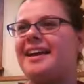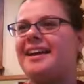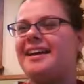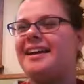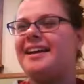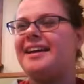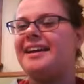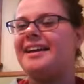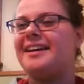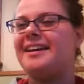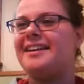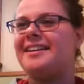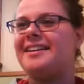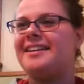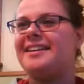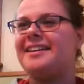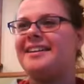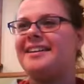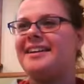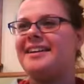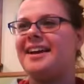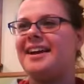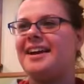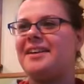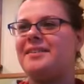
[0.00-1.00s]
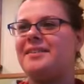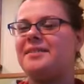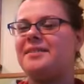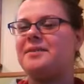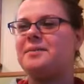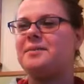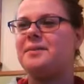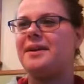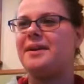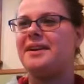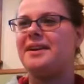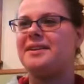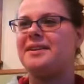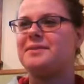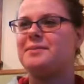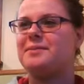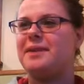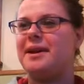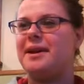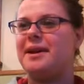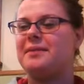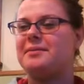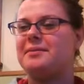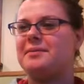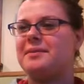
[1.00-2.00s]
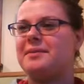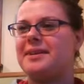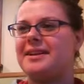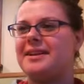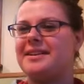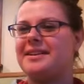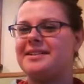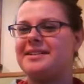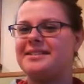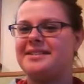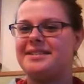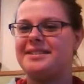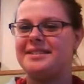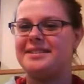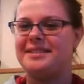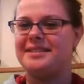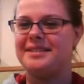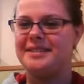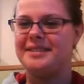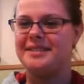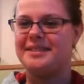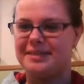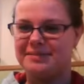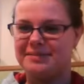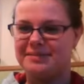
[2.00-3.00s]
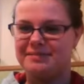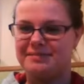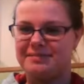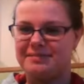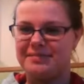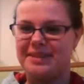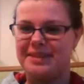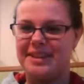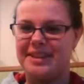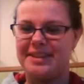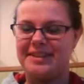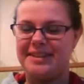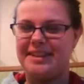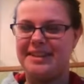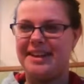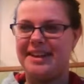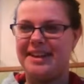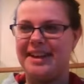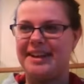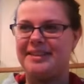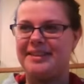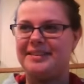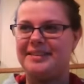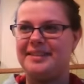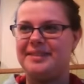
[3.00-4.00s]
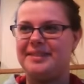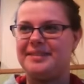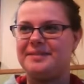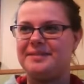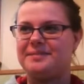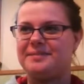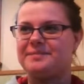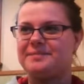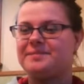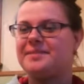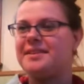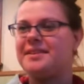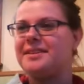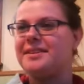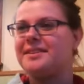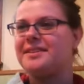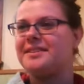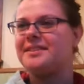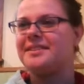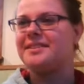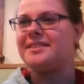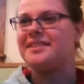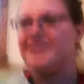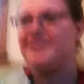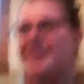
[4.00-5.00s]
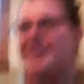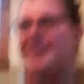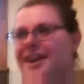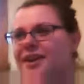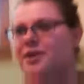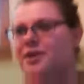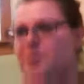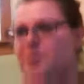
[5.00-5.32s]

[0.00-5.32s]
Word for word: and I don't know what his problem is. Okay. I don't know. I'll